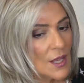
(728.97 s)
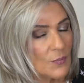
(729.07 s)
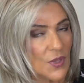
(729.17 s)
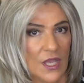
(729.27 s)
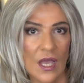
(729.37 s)

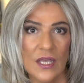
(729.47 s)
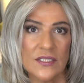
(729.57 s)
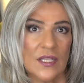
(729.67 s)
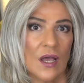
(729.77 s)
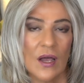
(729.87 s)

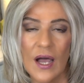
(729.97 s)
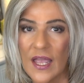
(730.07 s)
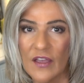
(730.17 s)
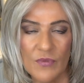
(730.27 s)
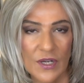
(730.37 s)
because I
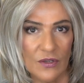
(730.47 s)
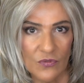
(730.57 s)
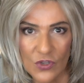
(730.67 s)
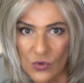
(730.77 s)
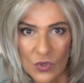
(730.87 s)
have many
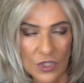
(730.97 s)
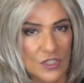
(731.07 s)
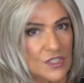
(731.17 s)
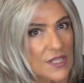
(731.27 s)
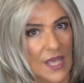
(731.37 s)

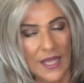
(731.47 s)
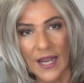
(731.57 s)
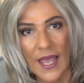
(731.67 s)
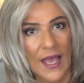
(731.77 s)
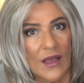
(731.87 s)
viewers that
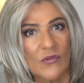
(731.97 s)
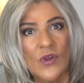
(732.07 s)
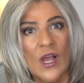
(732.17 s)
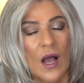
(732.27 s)
have